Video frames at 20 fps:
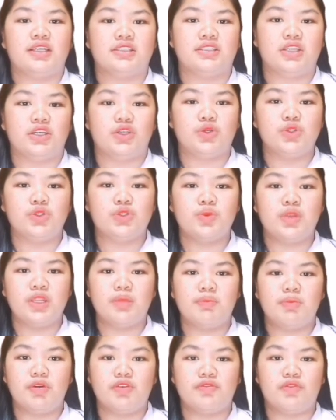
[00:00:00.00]
They're
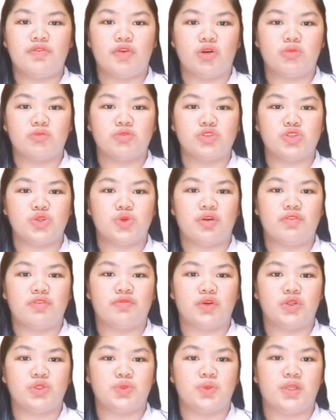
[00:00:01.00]
usually performed through a
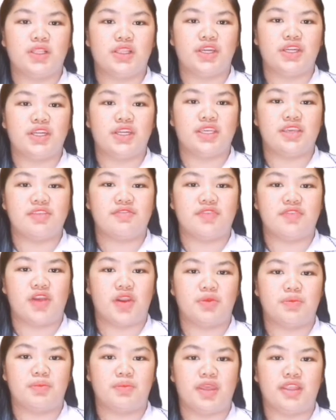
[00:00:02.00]
virtual learning
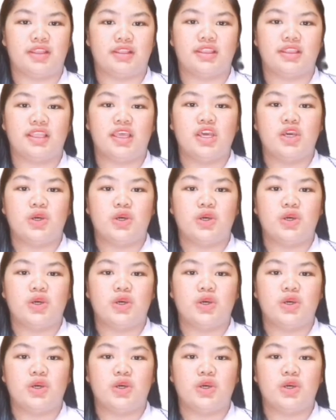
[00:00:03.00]
environment,